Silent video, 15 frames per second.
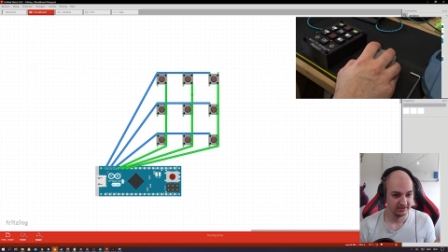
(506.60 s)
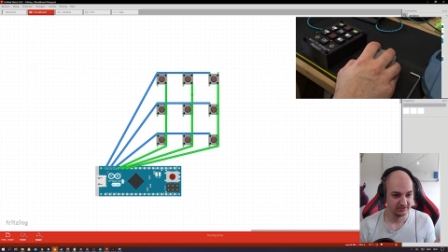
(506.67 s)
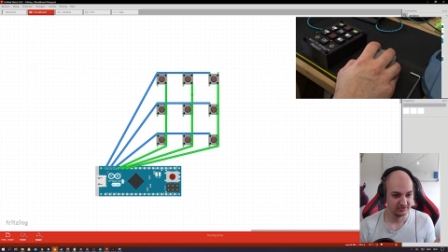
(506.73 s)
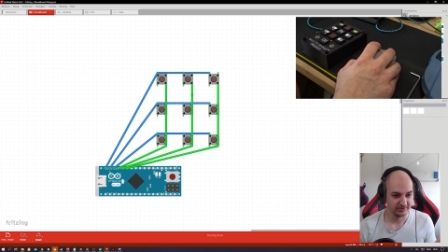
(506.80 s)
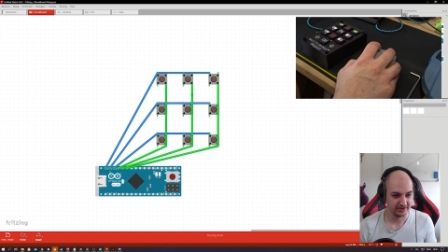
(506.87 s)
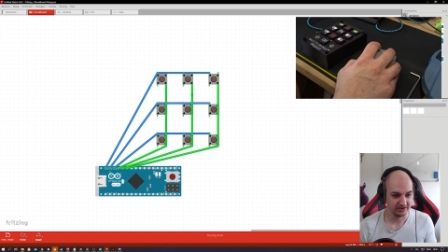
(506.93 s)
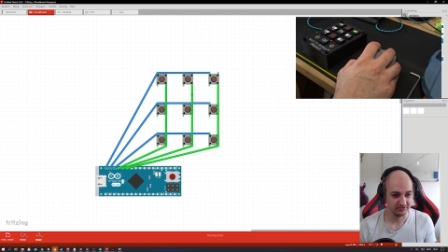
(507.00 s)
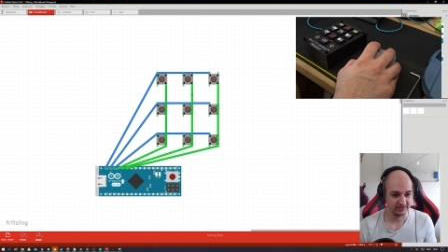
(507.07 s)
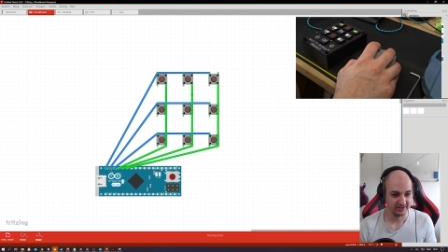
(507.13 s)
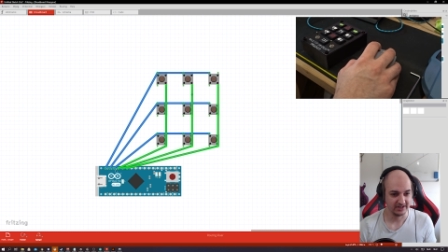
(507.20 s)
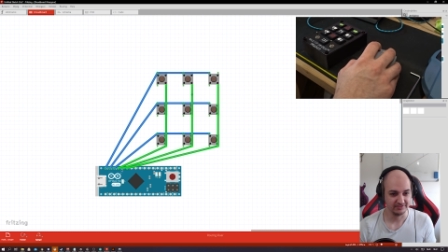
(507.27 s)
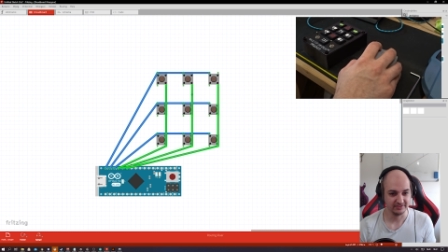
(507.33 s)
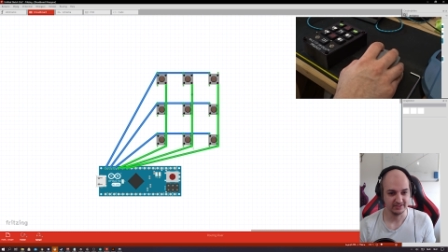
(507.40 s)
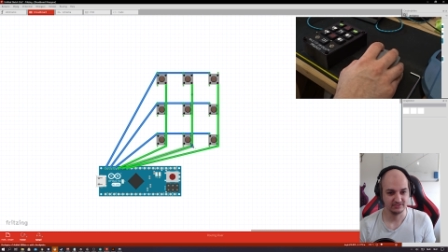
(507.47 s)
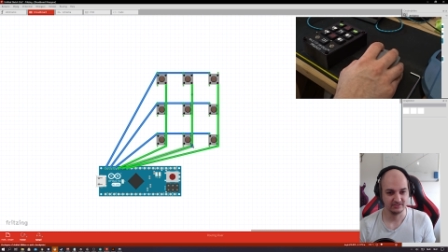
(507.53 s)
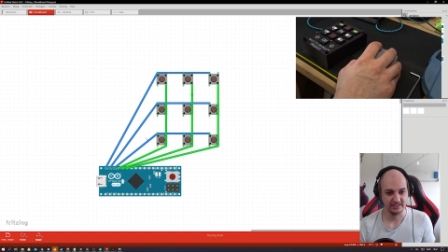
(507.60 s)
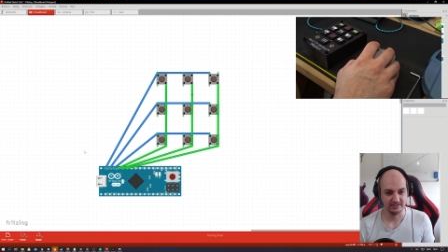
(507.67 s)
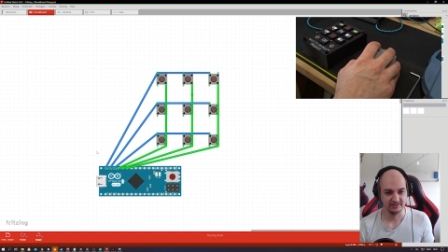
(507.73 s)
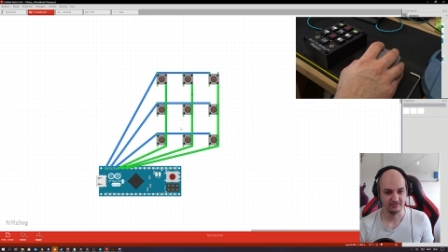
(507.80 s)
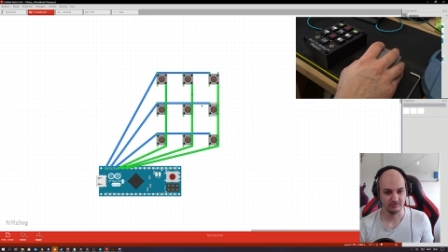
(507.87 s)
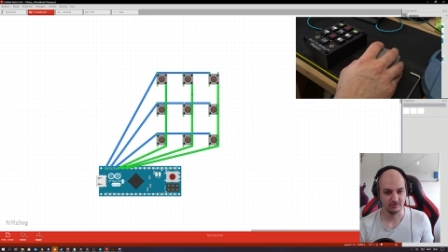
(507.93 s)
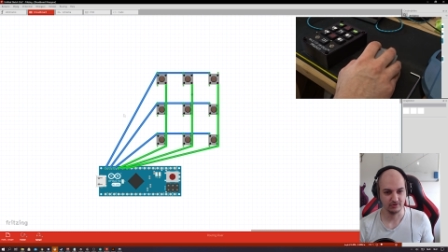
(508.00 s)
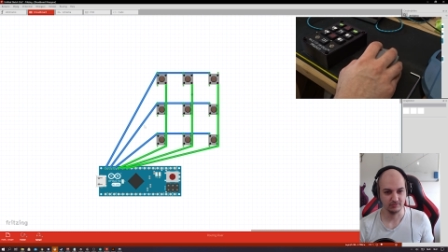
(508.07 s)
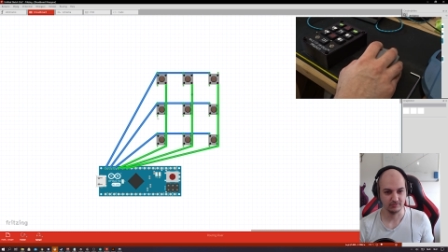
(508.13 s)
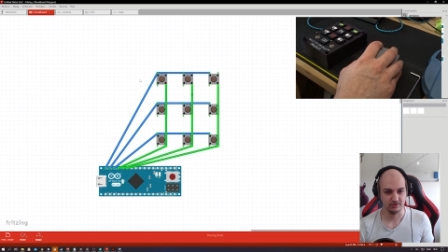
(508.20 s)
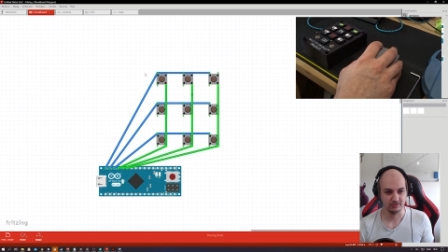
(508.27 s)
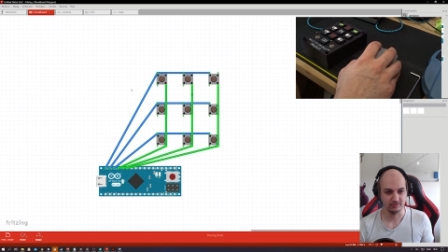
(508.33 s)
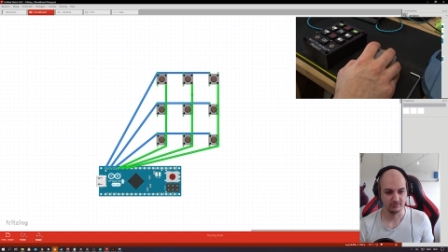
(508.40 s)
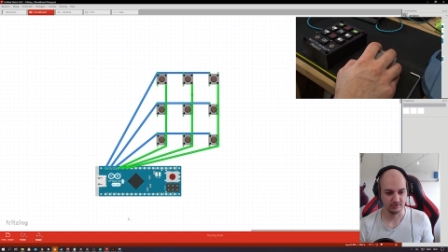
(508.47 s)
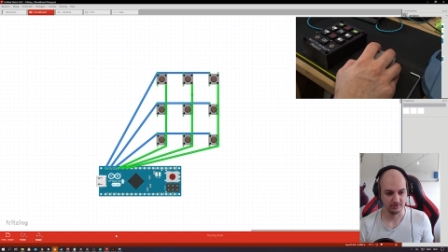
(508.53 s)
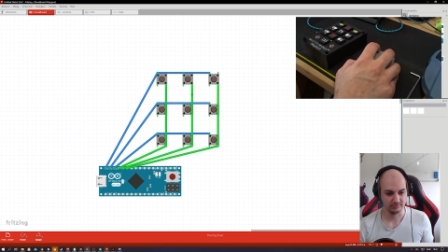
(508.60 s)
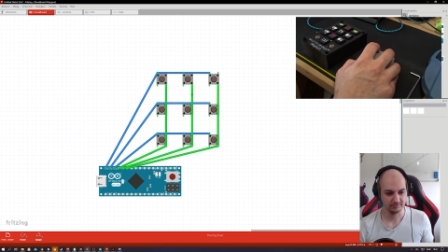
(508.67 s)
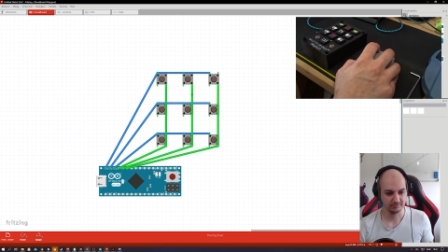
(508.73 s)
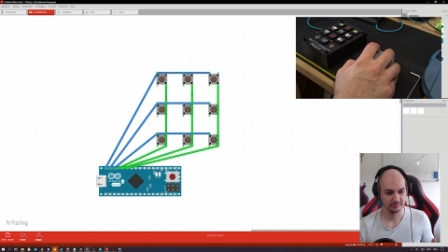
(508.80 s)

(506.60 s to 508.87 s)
12, 11, and 10, row, row, row.